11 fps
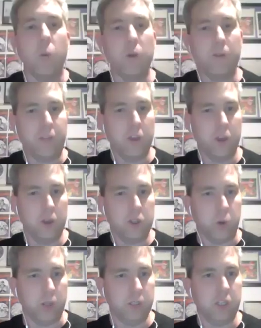With the
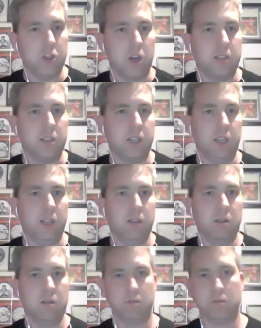twenty
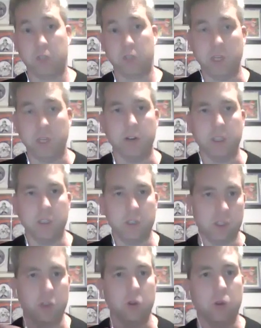nineteen series,
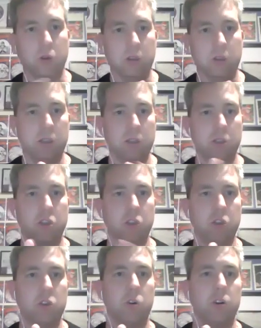the two the two
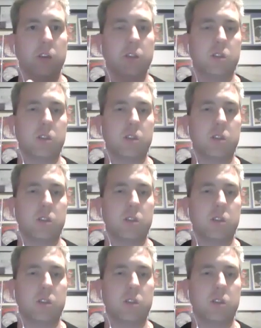stories.